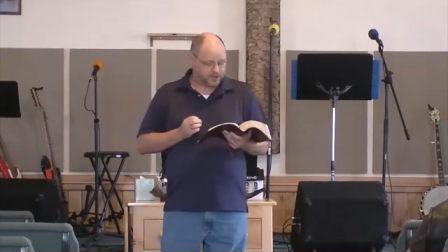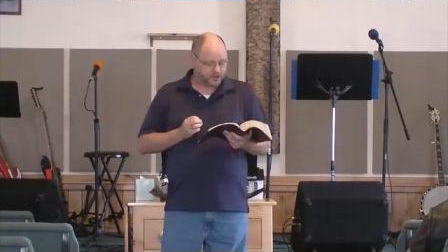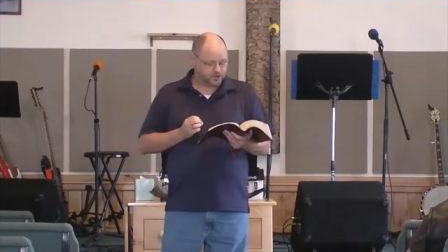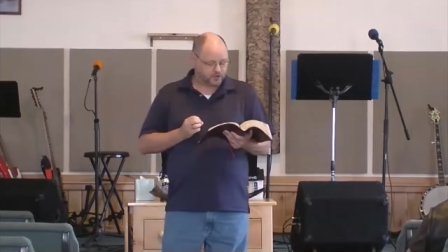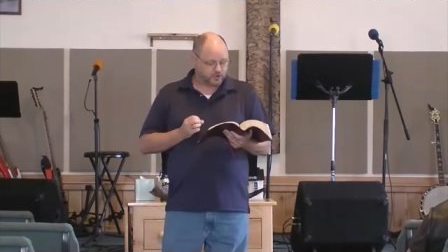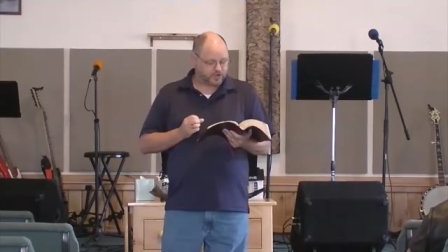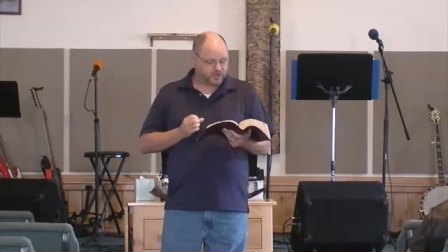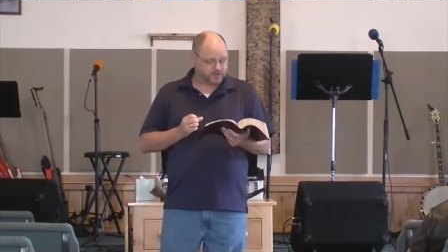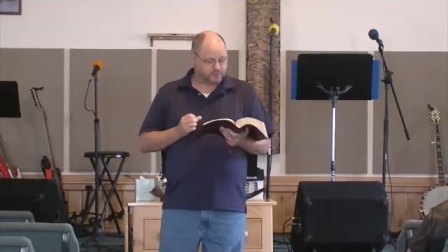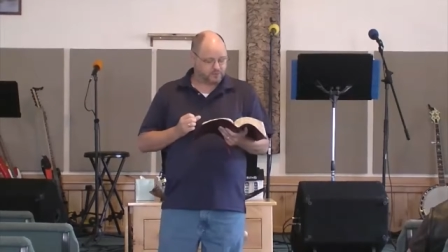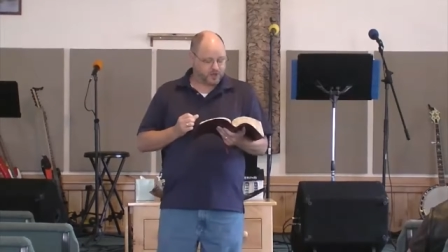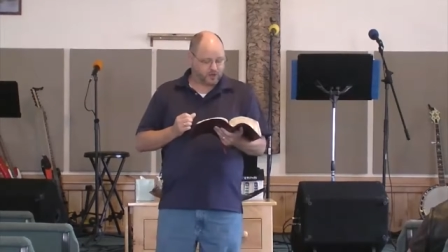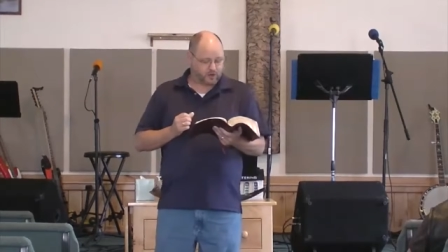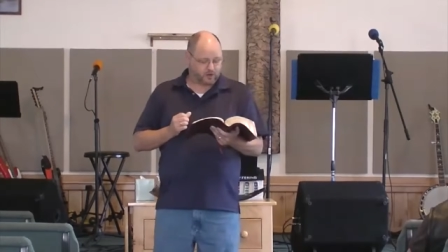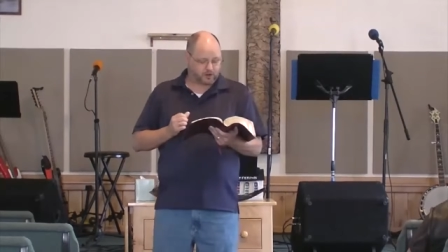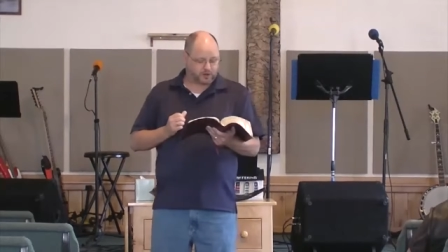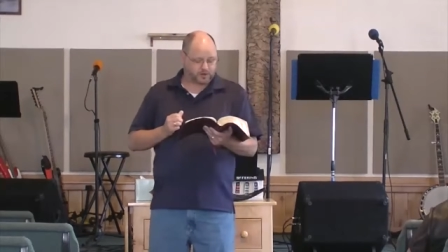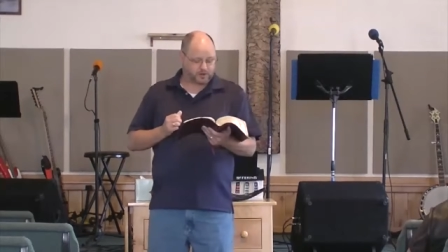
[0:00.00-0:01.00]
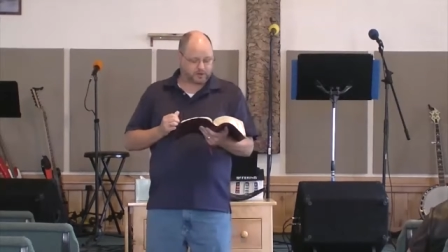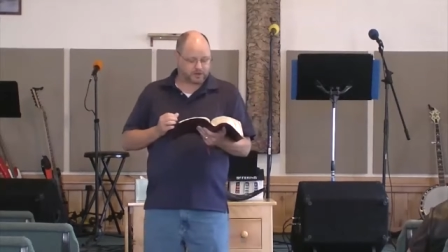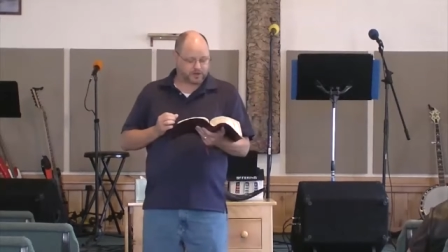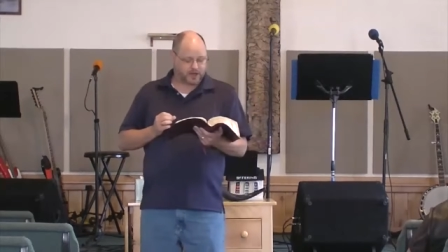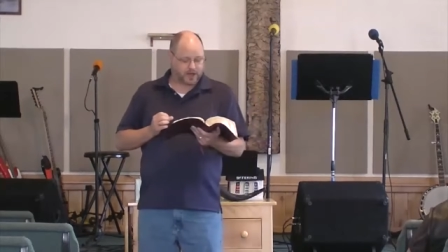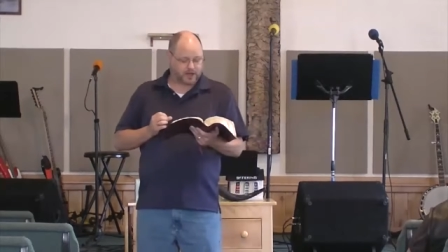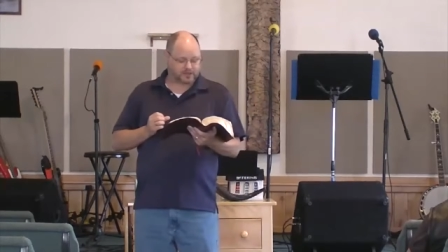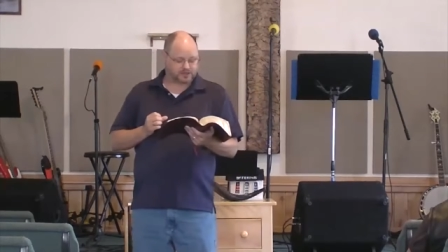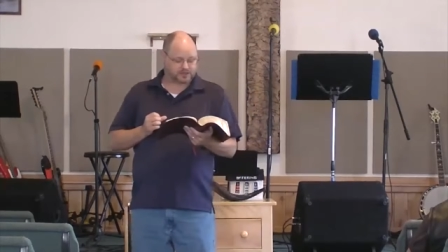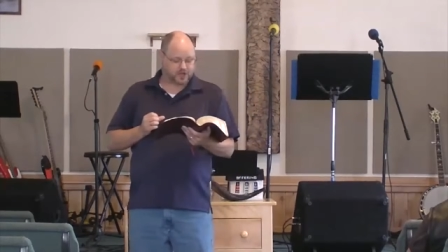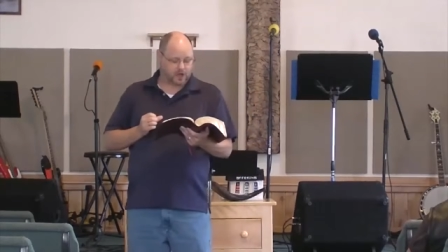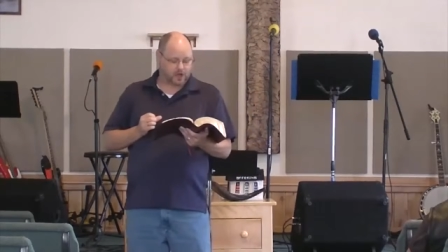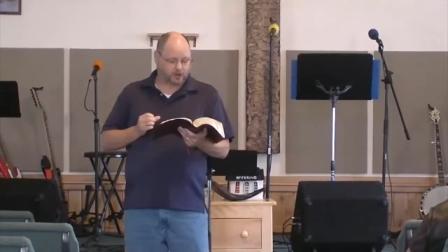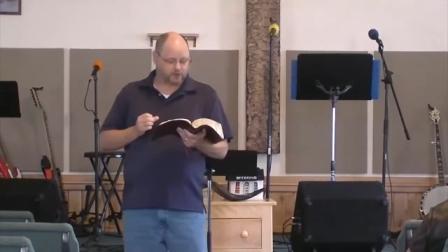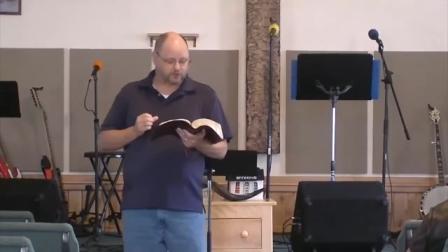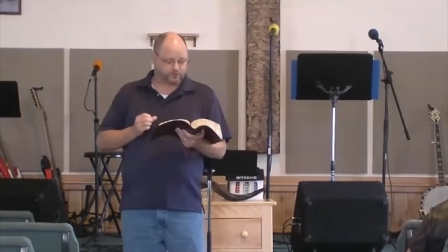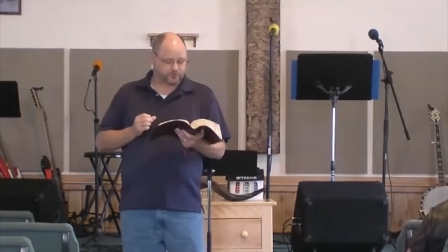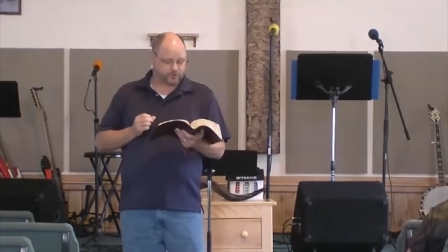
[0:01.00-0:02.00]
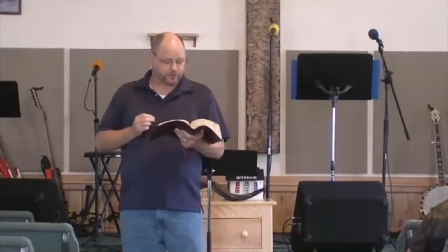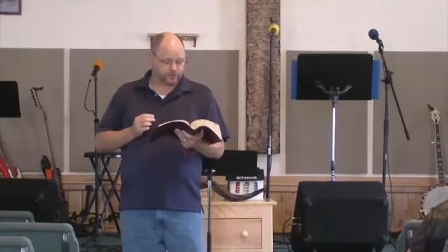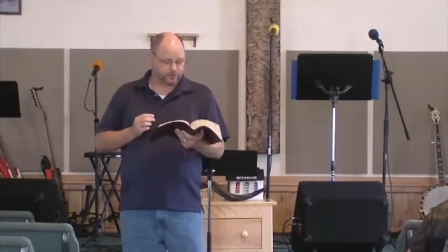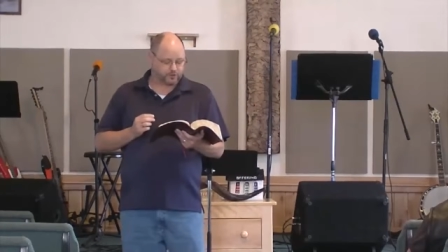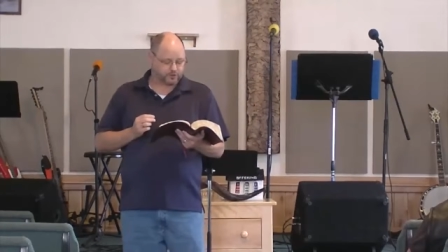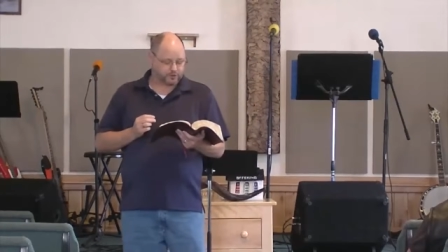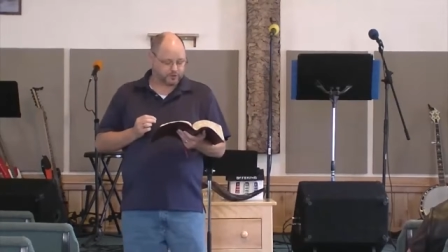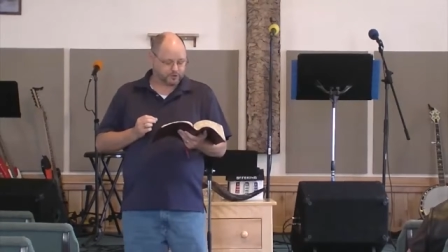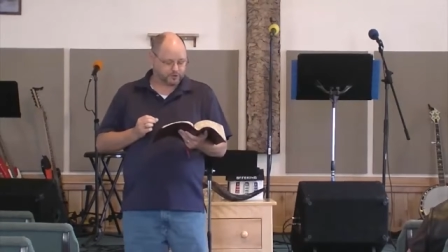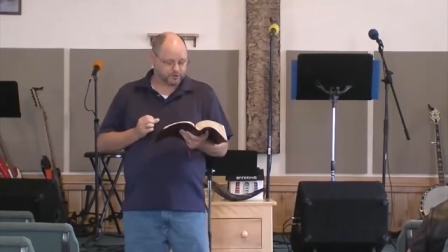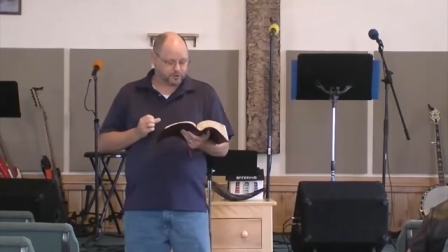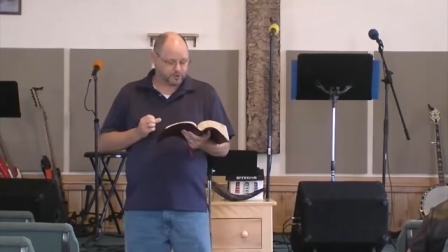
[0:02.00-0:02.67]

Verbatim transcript: You need milk, not solid food.